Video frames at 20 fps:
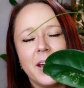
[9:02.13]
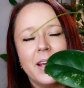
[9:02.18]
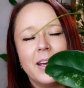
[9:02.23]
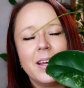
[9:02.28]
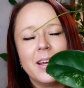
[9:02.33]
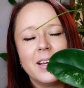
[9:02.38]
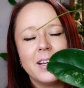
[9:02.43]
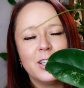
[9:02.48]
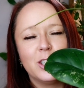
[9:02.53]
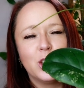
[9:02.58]

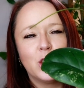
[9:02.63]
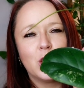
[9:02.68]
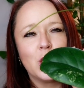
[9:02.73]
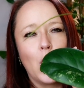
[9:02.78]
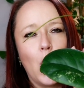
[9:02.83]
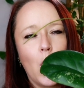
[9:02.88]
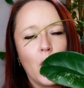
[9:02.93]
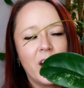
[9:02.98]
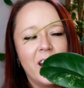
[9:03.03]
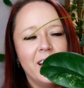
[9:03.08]
big
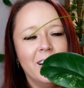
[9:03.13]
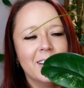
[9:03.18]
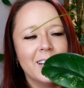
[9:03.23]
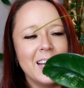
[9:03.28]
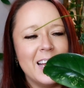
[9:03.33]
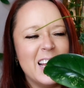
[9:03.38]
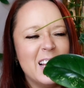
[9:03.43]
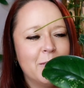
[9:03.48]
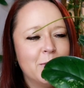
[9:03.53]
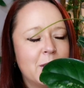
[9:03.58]
chonky
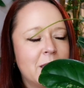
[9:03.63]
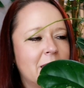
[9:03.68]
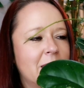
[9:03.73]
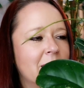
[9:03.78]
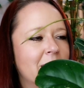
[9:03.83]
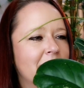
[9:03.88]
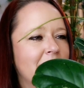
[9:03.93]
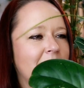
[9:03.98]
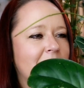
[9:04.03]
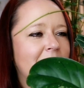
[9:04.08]

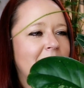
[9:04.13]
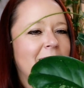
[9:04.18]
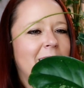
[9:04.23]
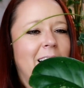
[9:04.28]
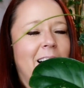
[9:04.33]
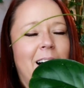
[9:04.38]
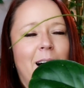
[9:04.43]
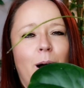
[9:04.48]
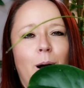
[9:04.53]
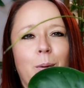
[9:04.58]
leaves
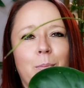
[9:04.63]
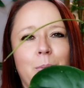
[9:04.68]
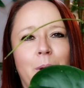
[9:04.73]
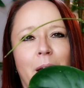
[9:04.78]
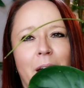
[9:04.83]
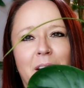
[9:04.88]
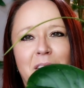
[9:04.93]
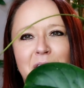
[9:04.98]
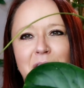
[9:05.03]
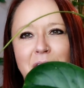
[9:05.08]

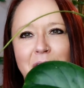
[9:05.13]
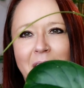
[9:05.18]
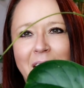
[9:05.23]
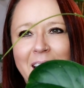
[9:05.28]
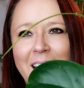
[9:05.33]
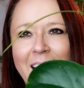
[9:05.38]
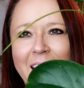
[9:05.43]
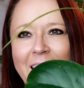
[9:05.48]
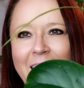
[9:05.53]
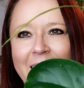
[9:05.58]
and
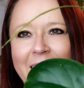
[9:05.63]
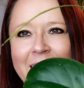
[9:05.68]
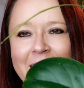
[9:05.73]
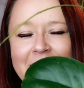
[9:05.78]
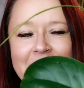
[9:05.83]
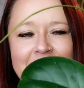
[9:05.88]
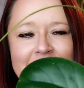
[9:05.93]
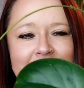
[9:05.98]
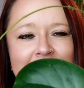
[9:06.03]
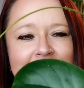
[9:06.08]

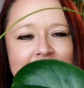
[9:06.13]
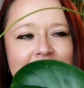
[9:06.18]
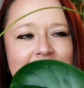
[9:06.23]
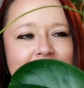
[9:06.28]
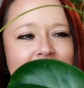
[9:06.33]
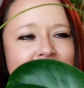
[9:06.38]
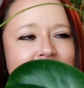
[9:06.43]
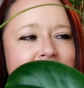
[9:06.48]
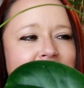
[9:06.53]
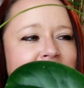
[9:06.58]
veining
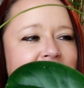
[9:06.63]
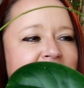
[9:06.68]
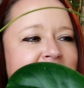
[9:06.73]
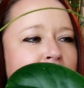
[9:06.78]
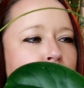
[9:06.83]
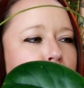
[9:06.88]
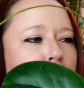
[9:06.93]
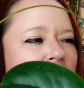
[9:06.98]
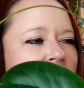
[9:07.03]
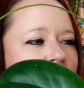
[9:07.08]
and
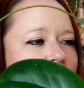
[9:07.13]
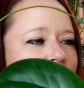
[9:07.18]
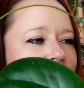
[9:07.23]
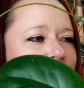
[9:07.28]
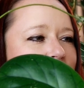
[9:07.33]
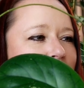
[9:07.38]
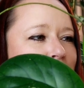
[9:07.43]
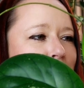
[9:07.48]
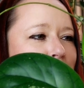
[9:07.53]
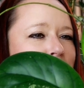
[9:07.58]

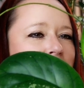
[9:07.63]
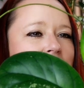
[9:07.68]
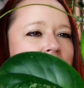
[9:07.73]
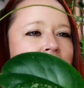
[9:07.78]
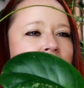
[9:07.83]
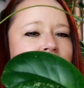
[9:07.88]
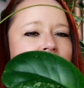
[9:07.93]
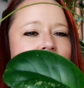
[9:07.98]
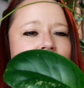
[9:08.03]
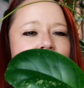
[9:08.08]
speckling, but
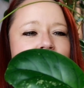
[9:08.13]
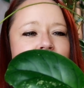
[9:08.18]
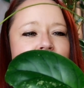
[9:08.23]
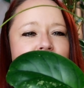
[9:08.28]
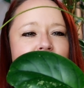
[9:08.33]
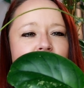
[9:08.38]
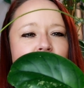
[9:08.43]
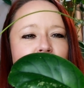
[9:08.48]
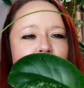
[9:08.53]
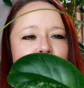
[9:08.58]
these
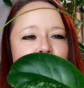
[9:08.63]
leaves